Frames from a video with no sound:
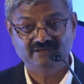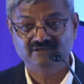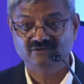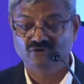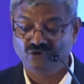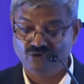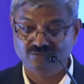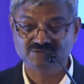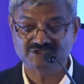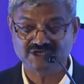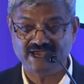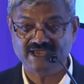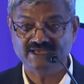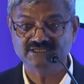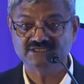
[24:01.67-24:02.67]
home
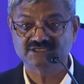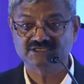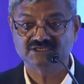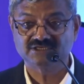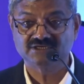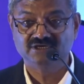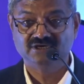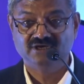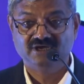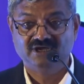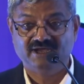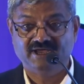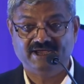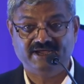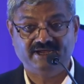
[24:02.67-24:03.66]
science,
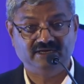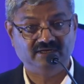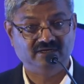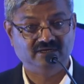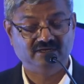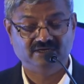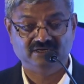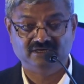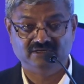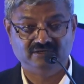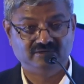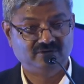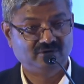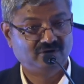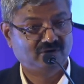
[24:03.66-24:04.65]
and
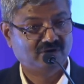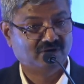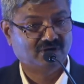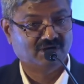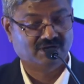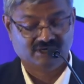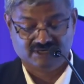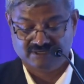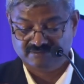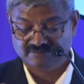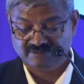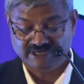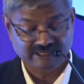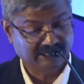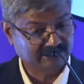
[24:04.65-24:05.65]

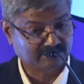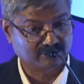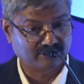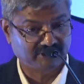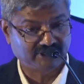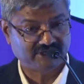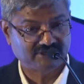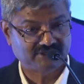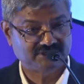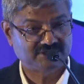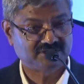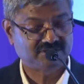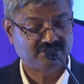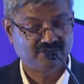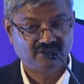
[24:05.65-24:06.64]
electronics.